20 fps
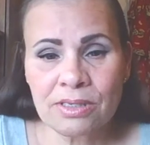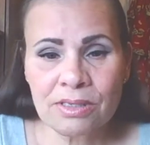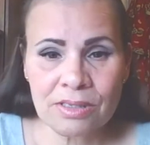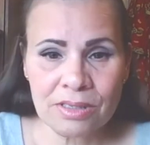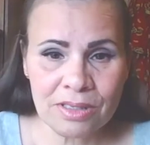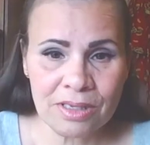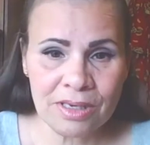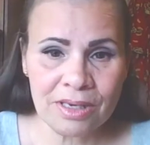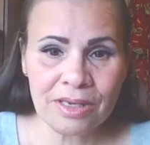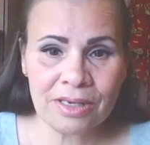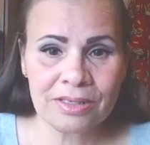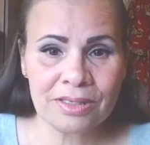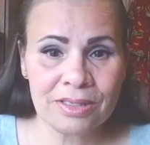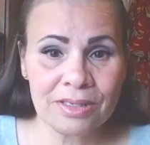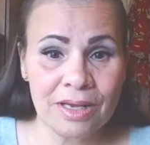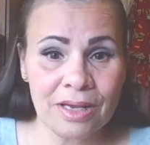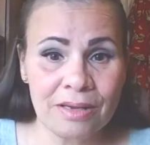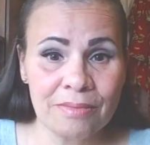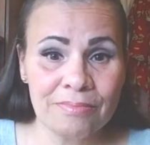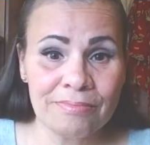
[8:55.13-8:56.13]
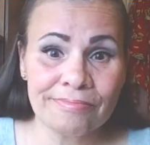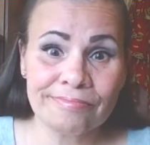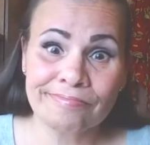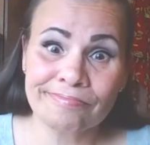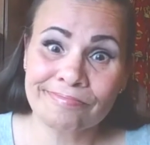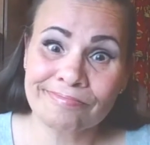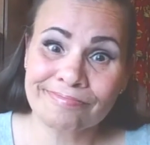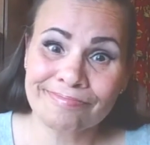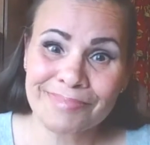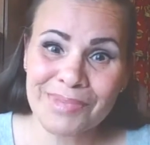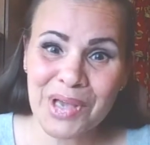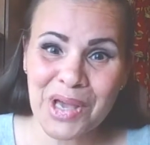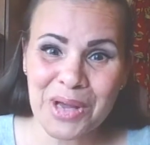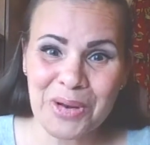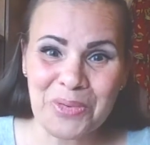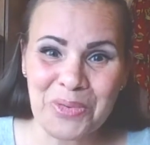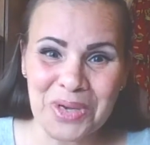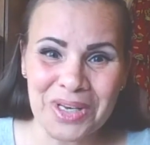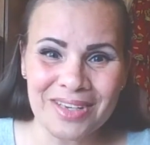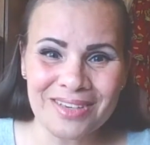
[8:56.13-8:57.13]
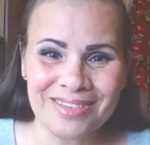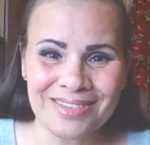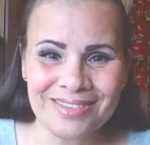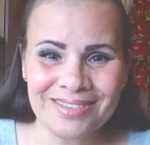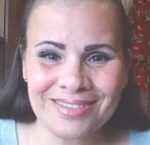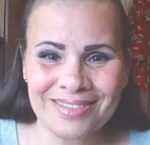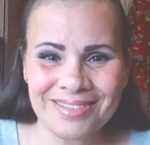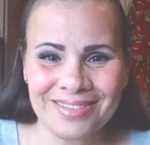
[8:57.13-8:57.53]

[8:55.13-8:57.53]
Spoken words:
And until next time, God willing,